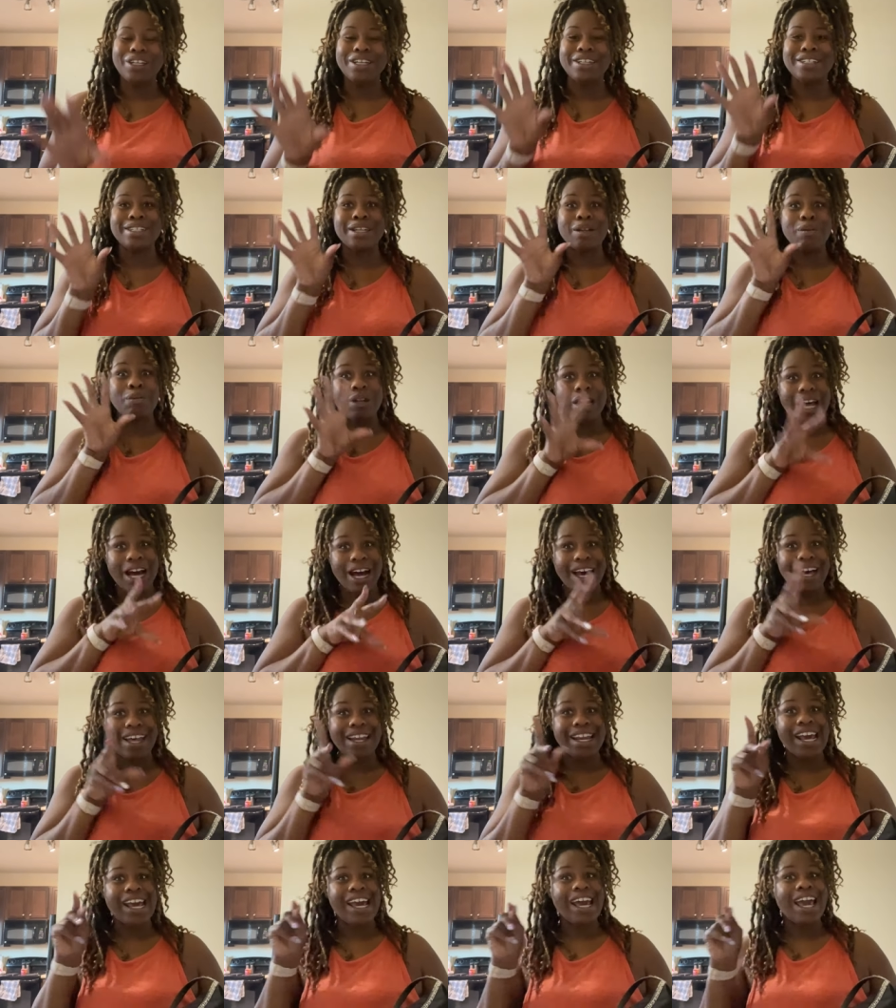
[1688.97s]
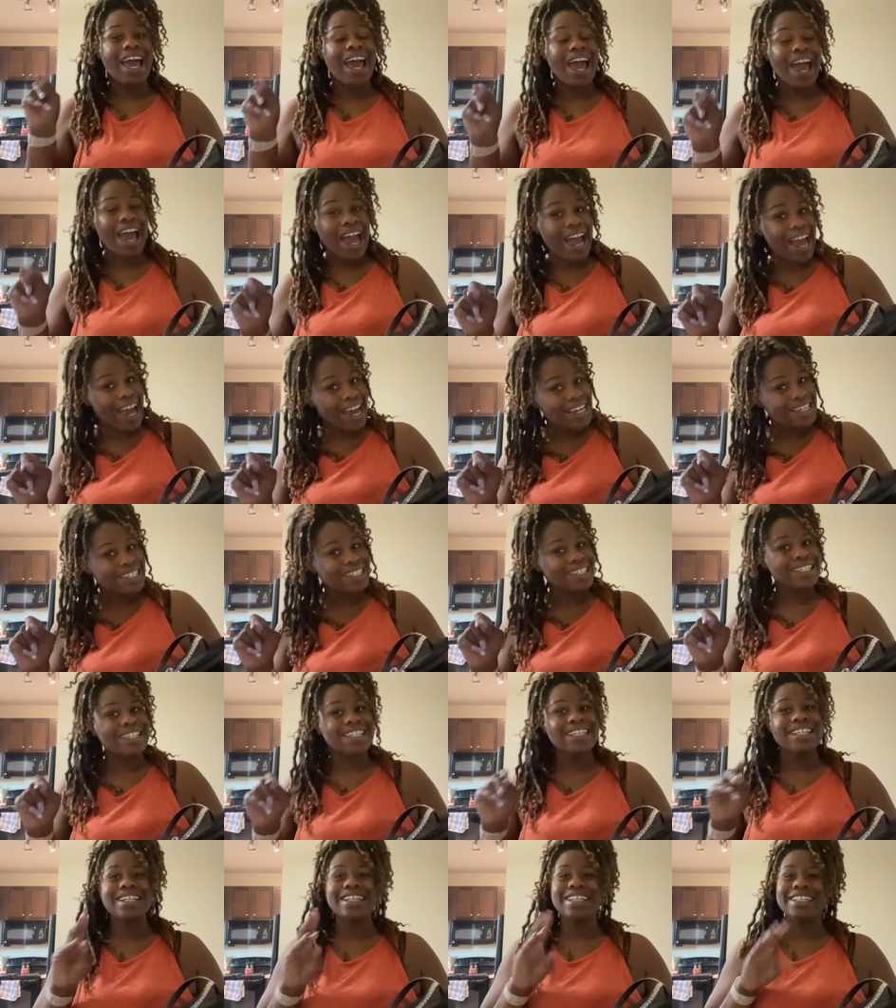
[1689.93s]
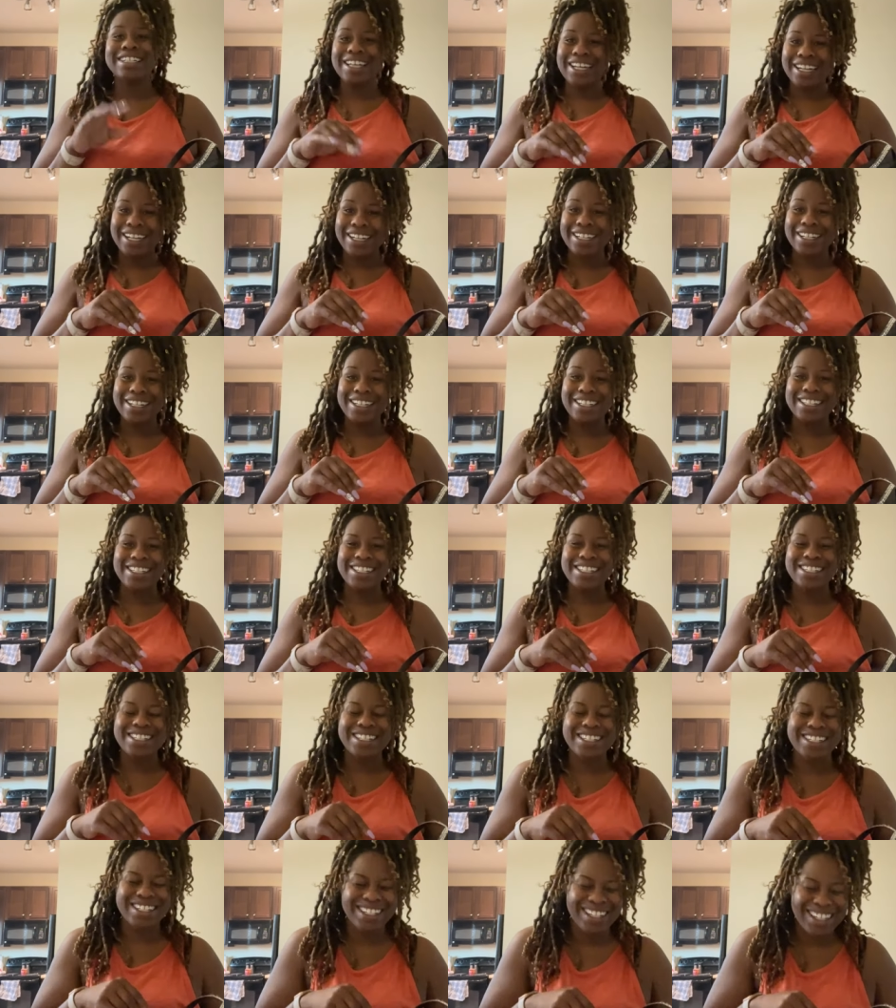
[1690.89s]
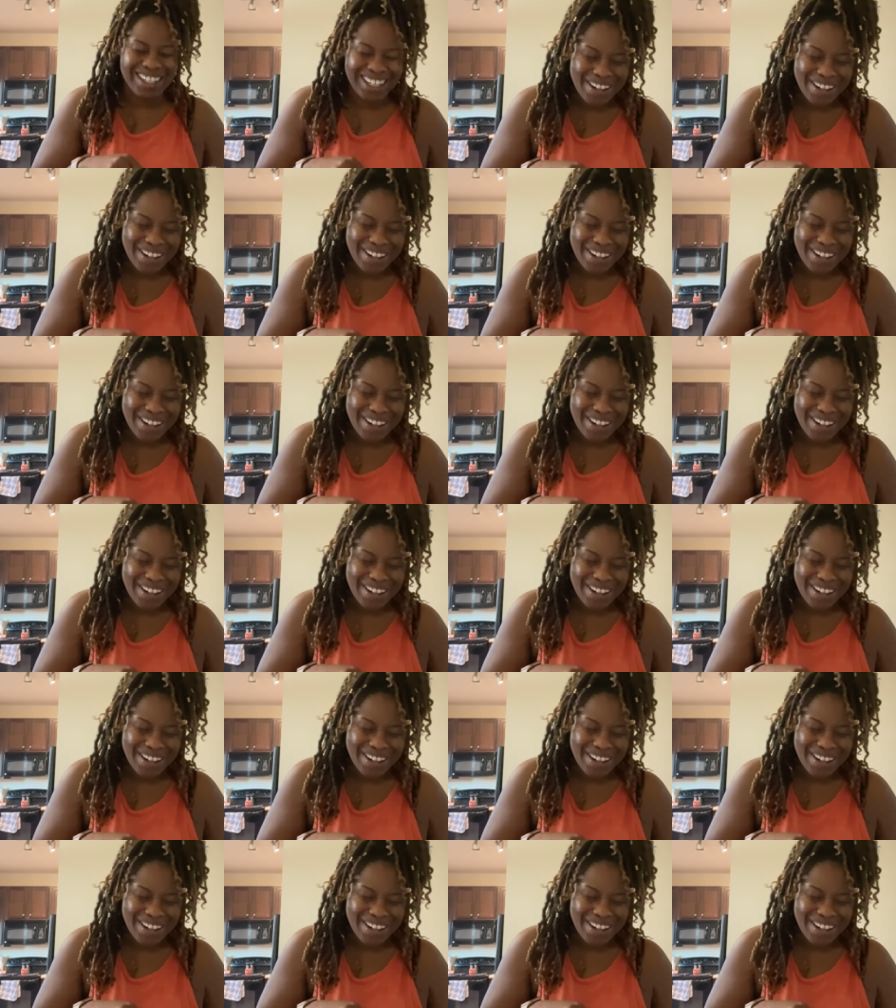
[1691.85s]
is some non-ashy leggings.